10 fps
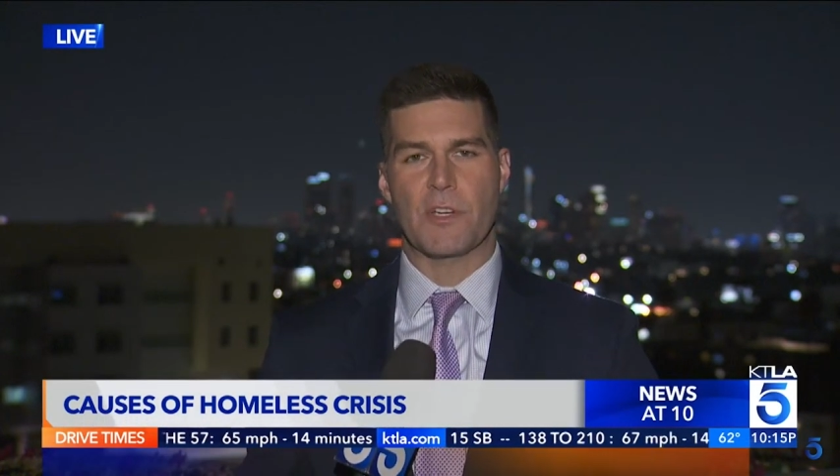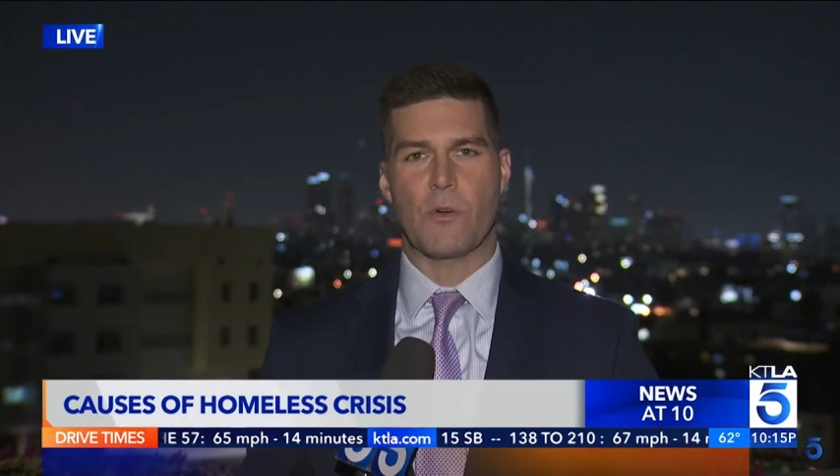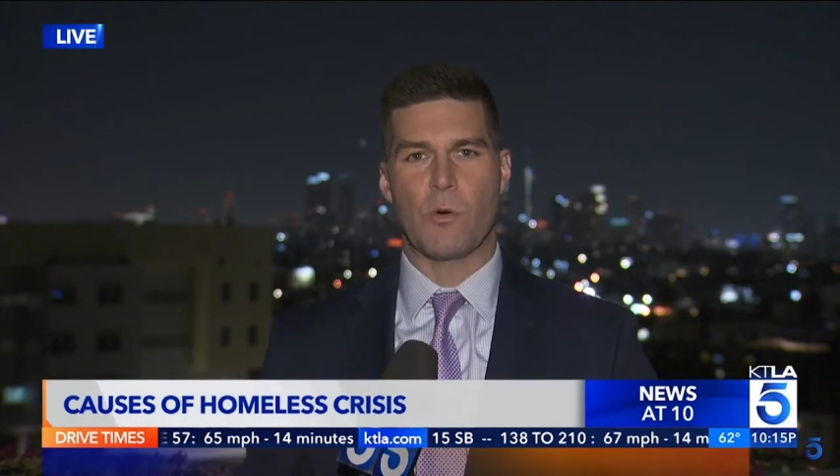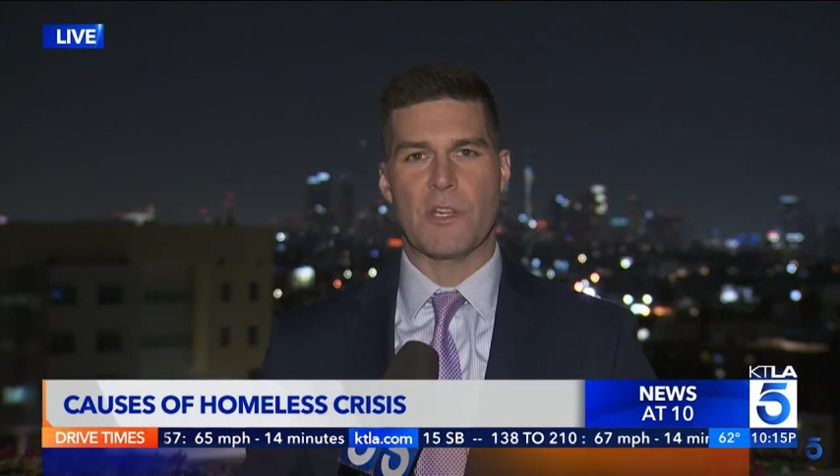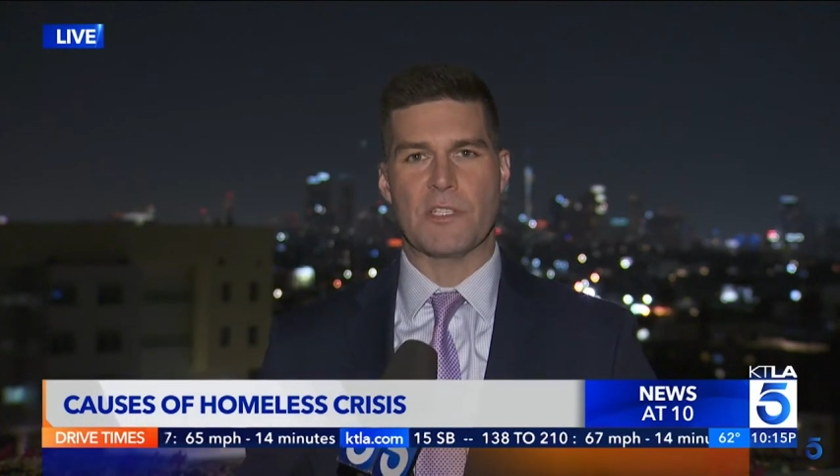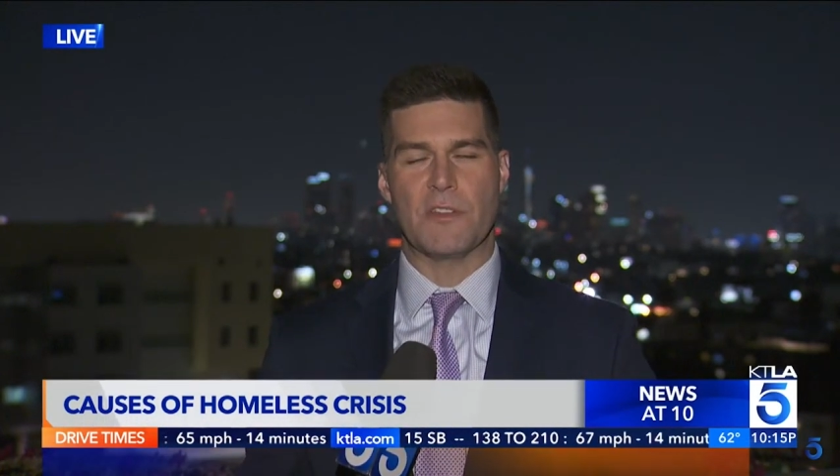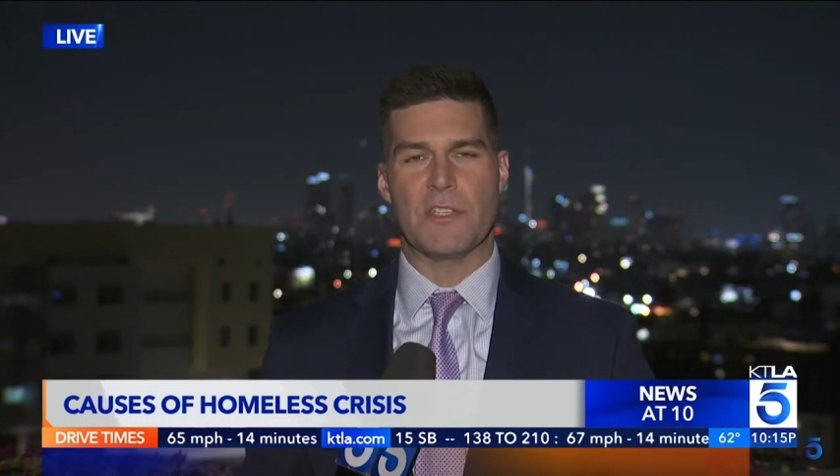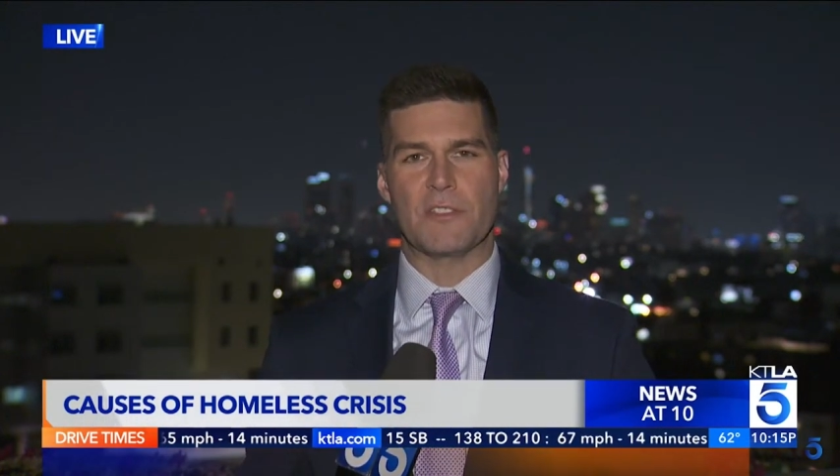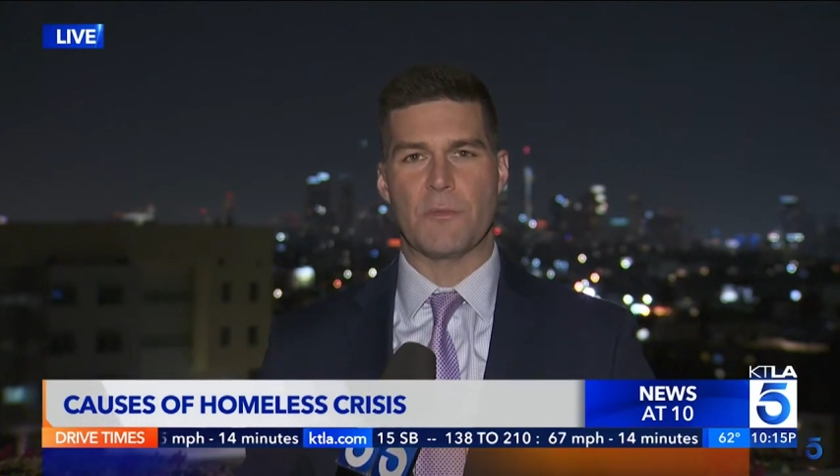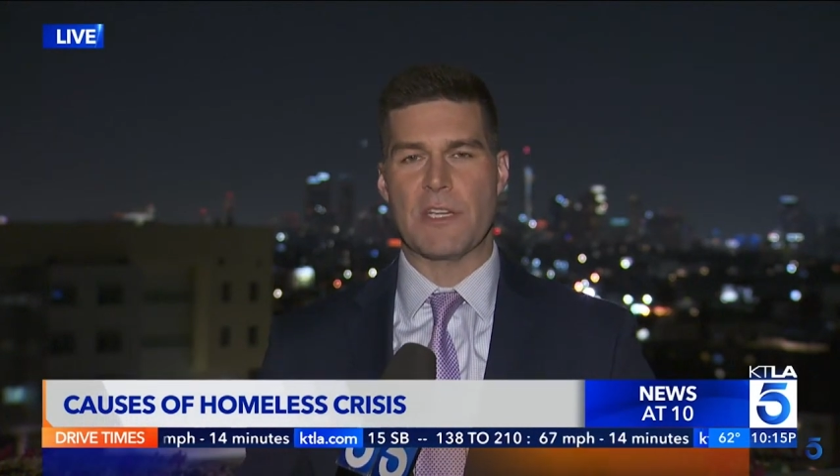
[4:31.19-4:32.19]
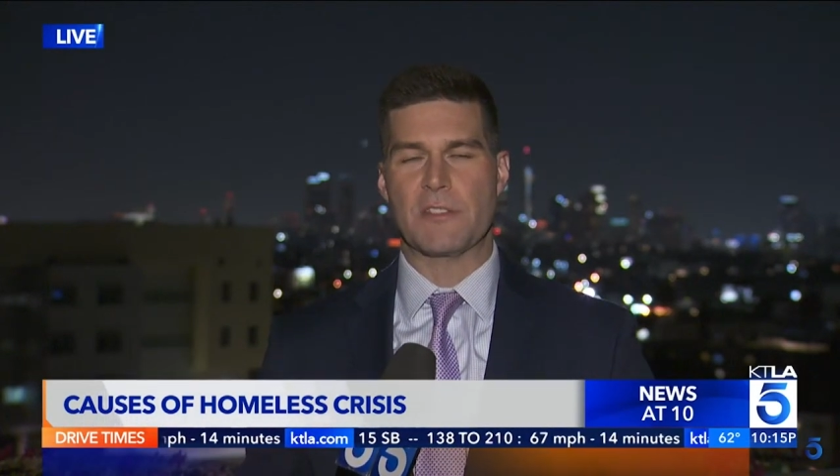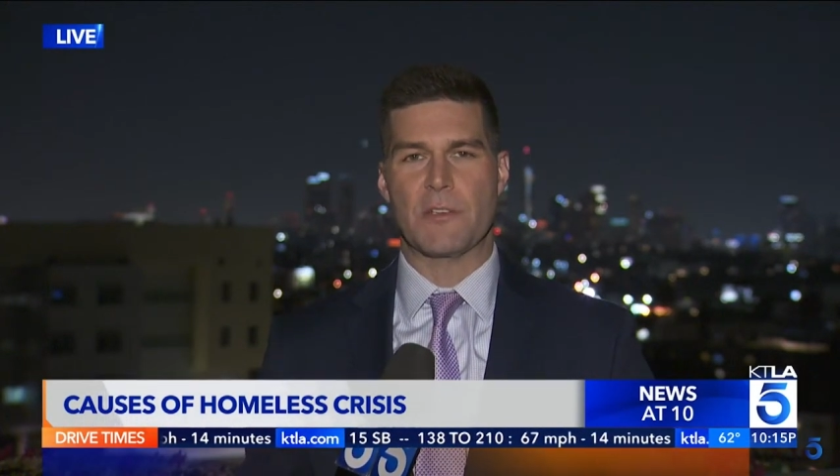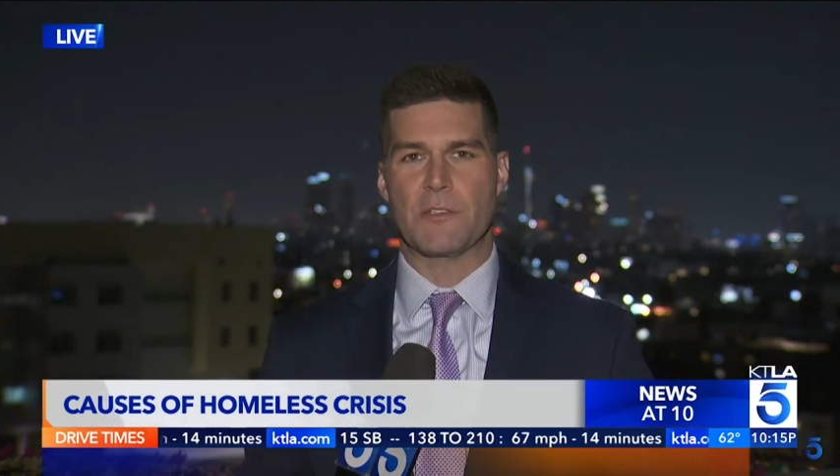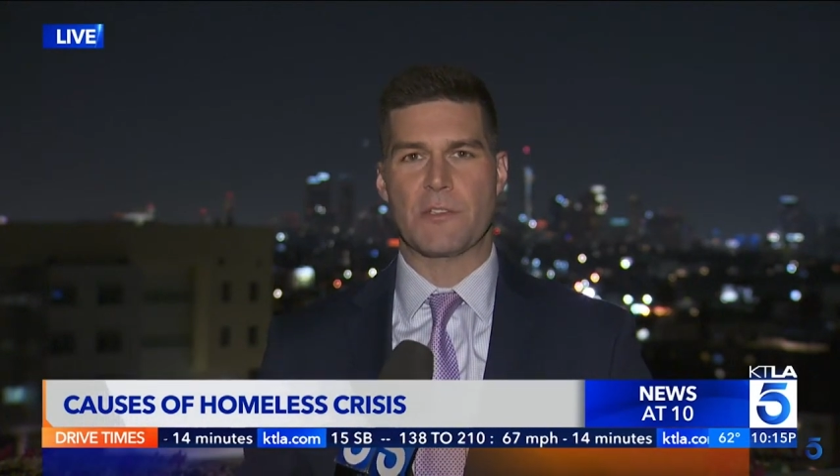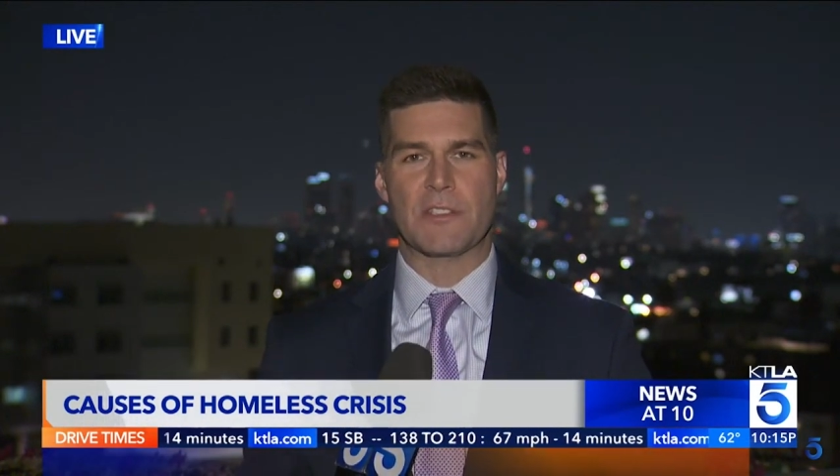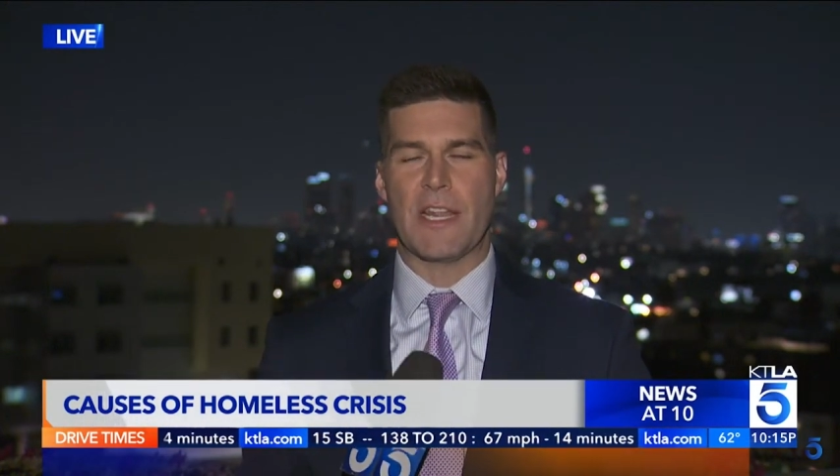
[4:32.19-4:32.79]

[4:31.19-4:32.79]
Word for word: According to these researchers,